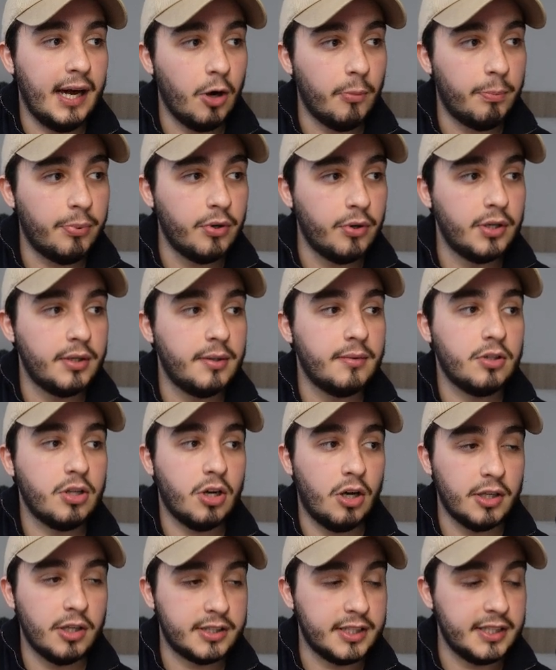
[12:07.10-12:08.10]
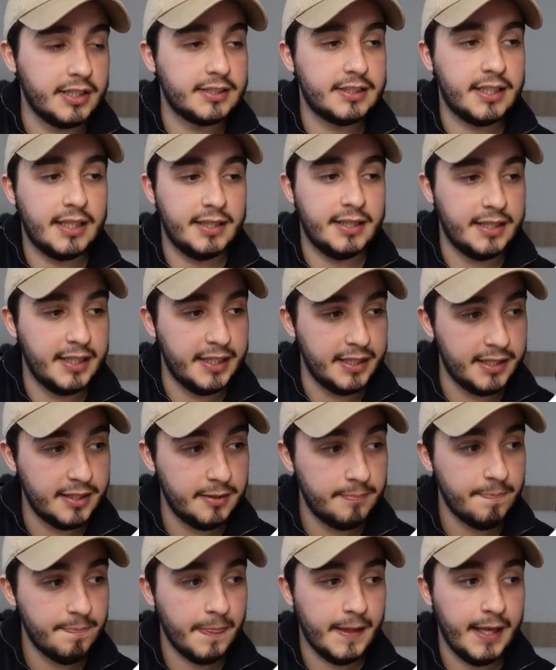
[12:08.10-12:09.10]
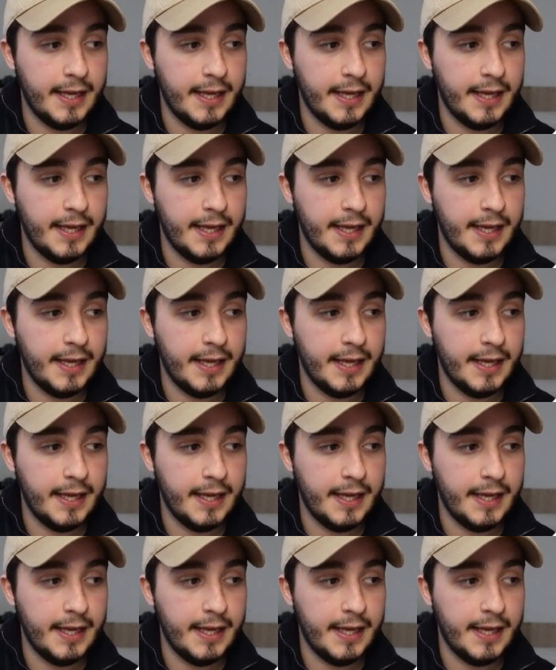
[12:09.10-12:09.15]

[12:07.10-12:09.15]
output, context, and data.